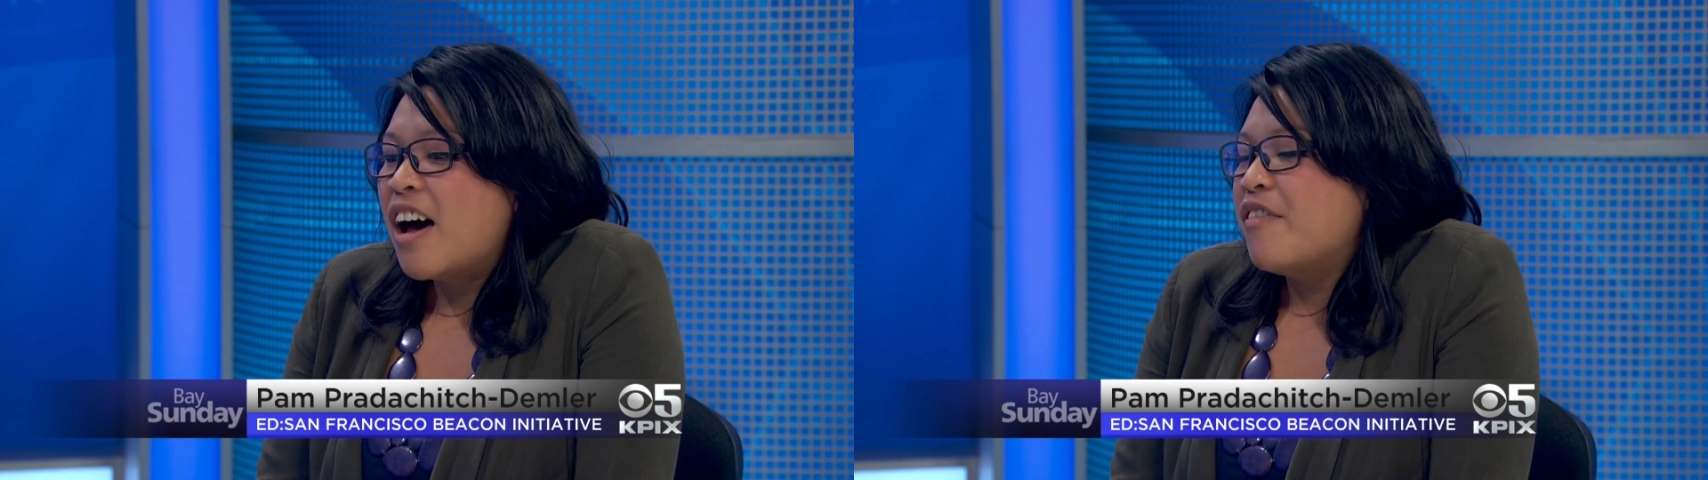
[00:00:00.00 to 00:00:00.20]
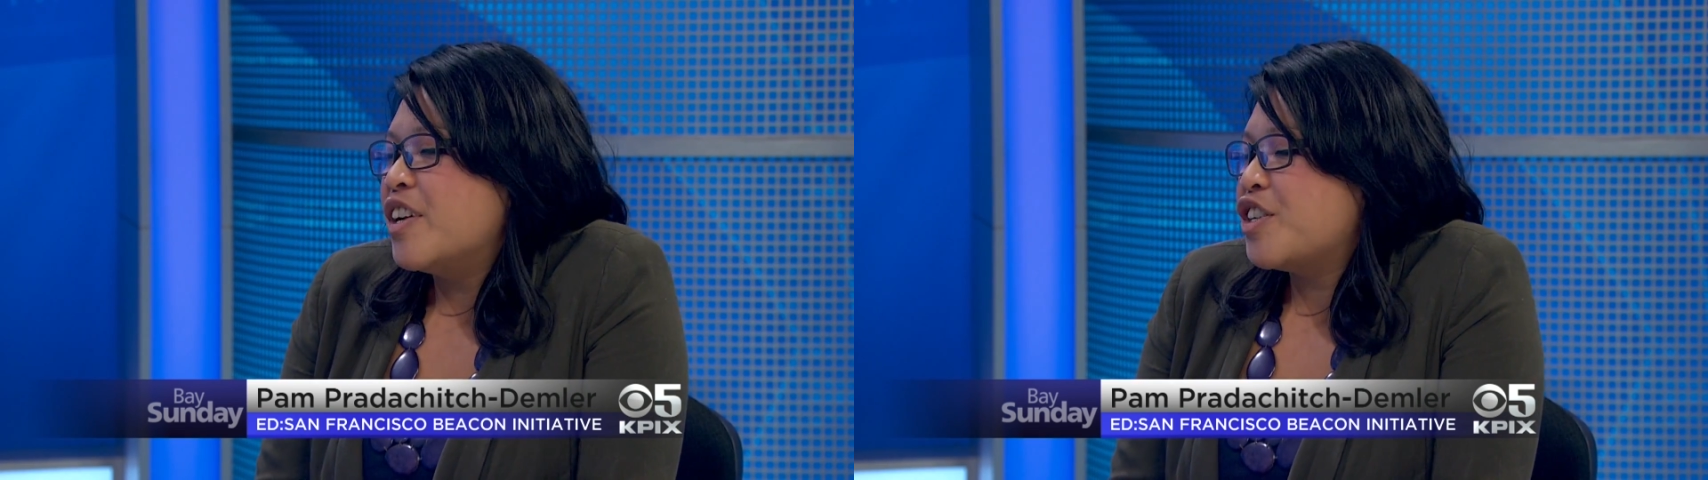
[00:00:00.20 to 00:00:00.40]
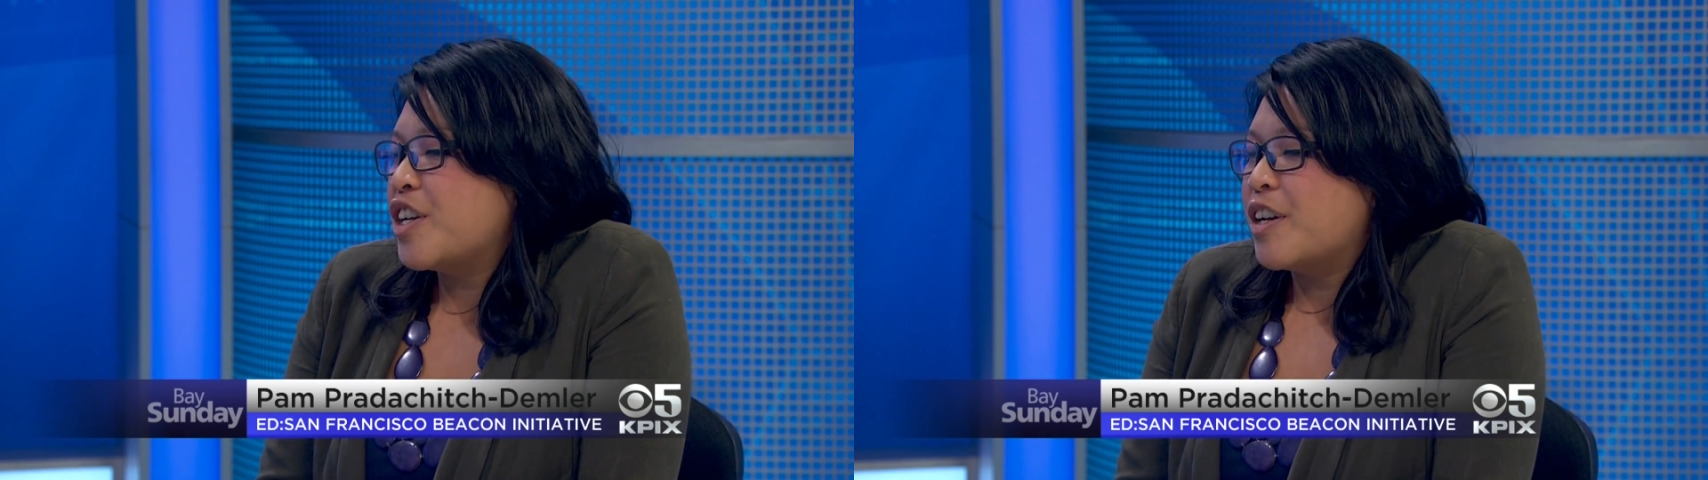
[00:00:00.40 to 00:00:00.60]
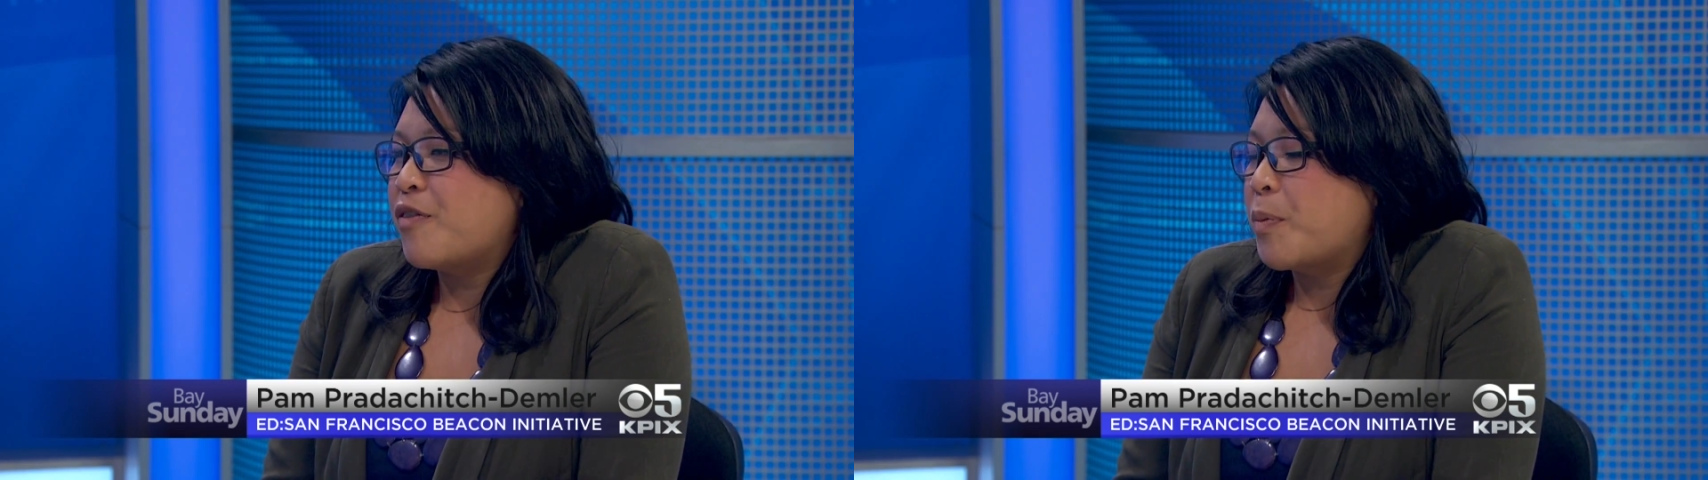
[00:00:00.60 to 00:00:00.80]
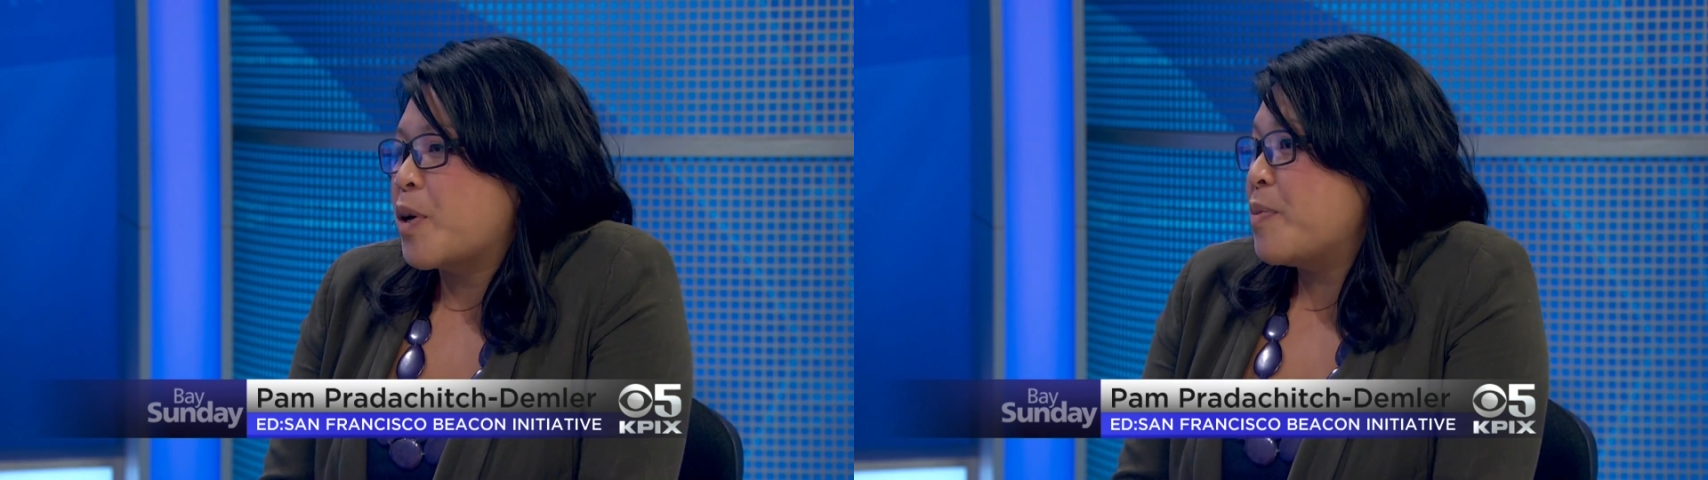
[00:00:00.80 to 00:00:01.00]
a vision
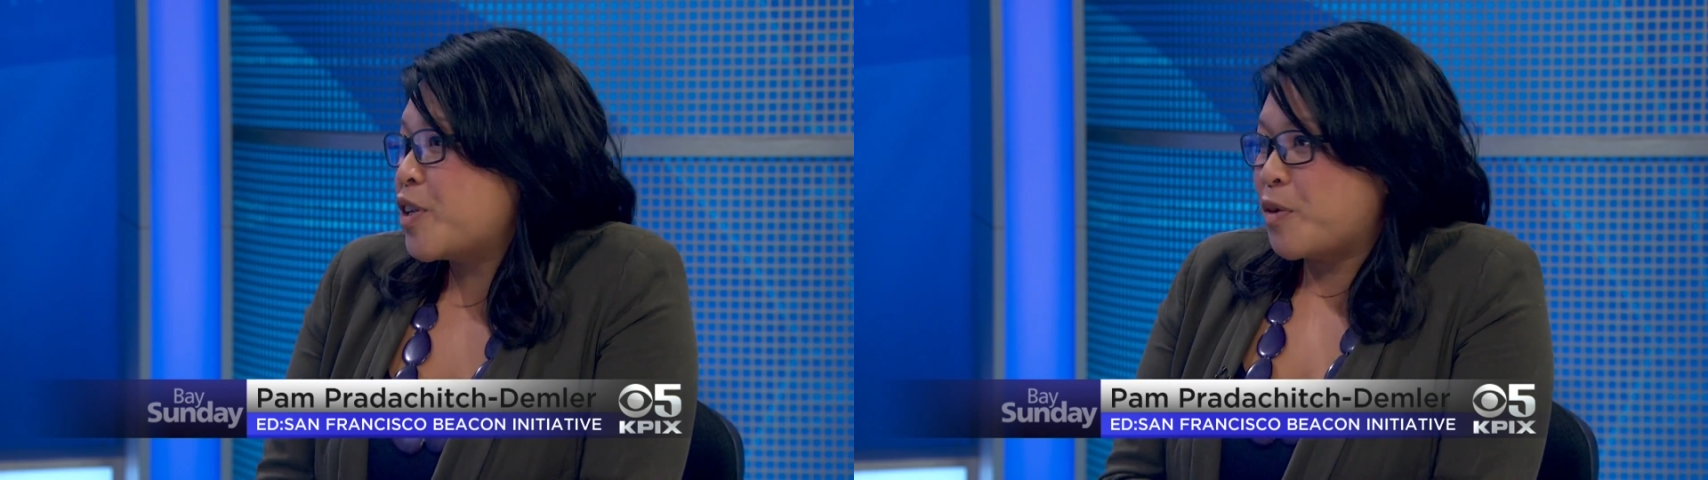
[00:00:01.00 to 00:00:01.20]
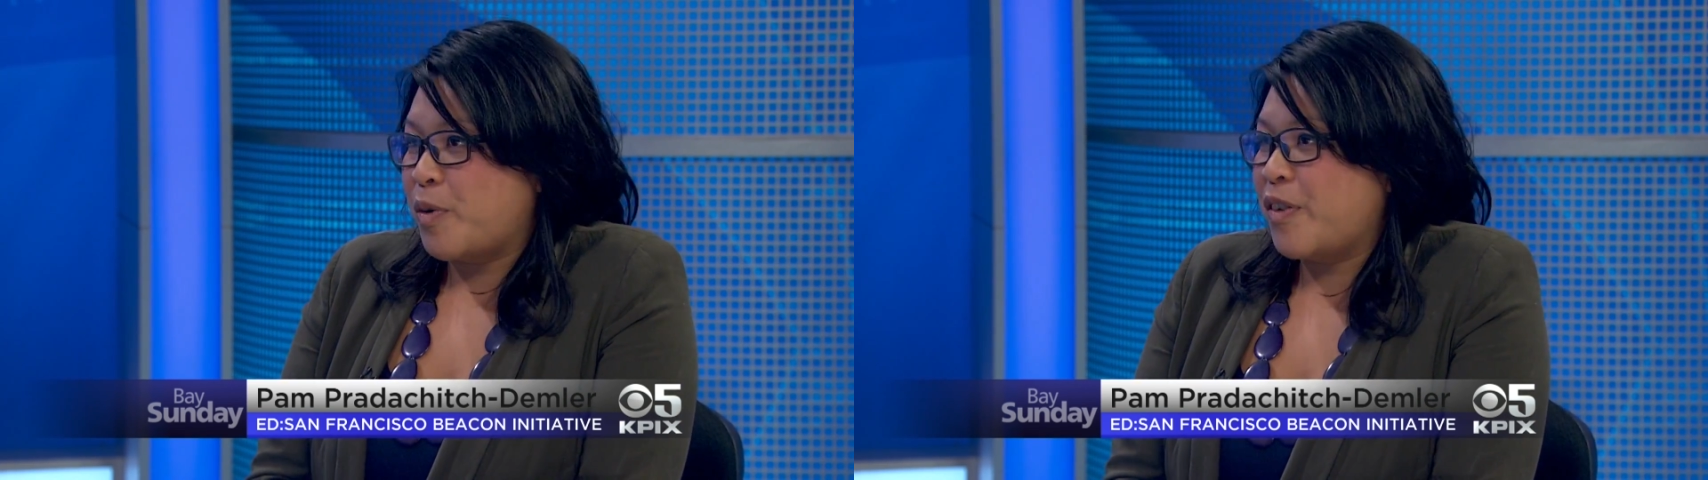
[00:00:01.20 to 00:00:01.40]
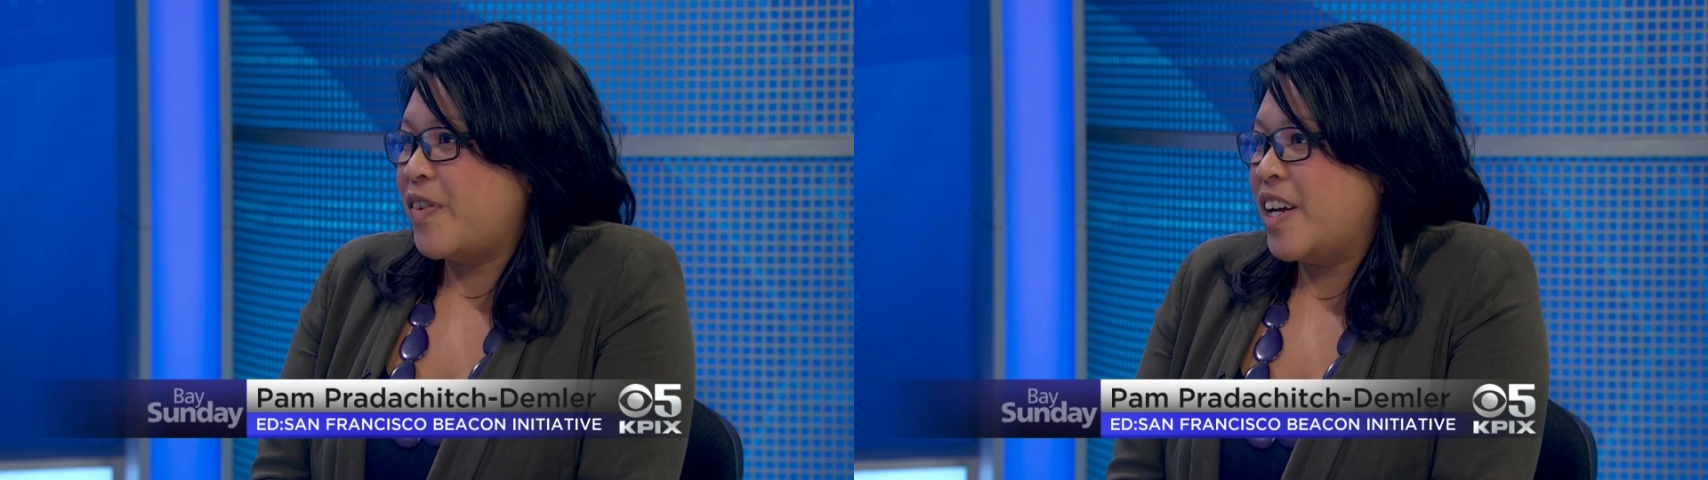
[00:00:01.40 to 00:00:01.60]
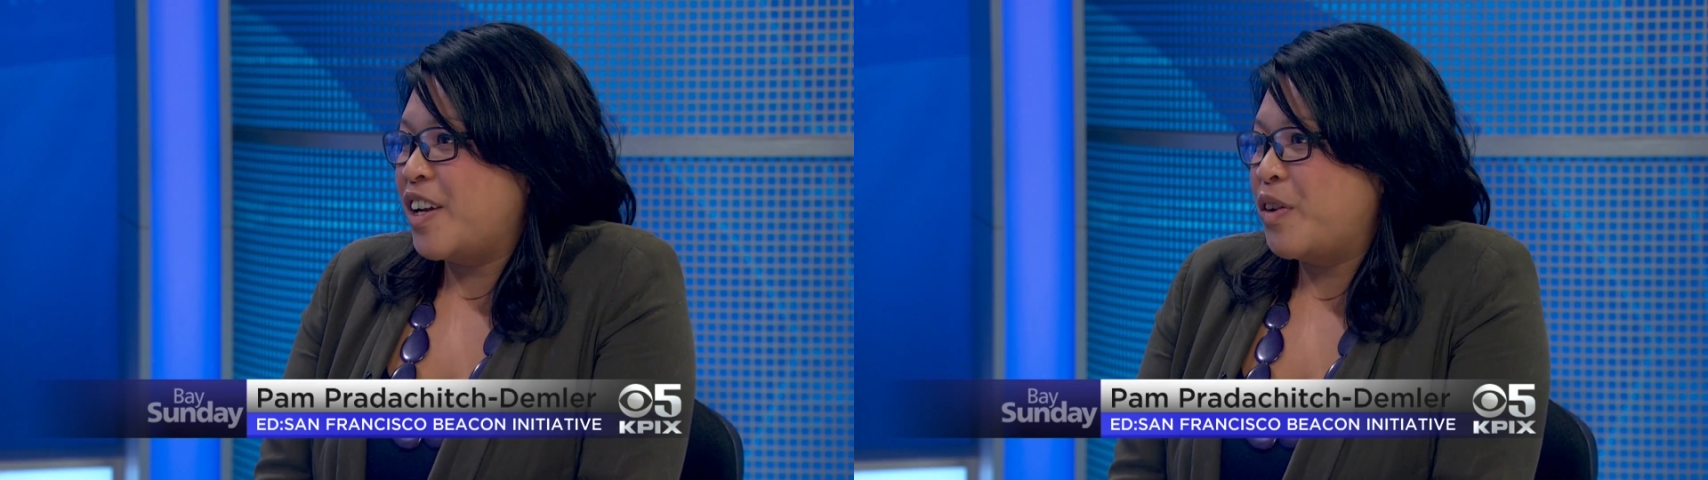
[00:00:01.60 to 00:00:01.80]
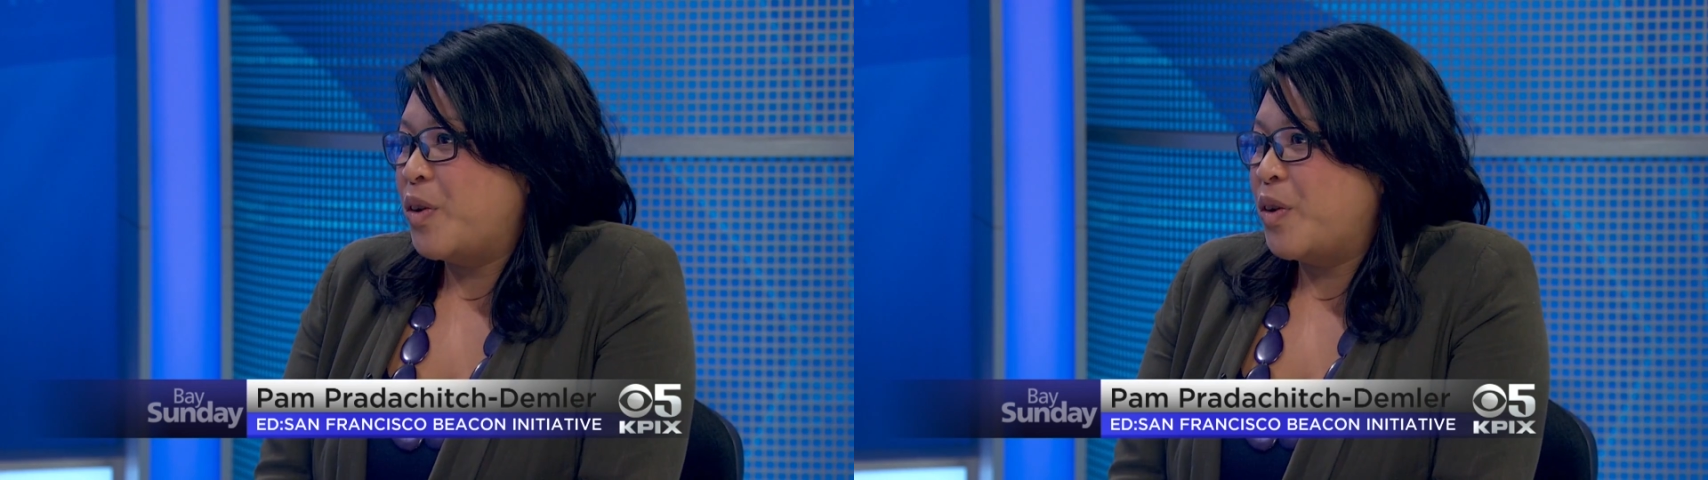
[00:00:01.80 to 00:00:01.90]
from Commissioner Murphy in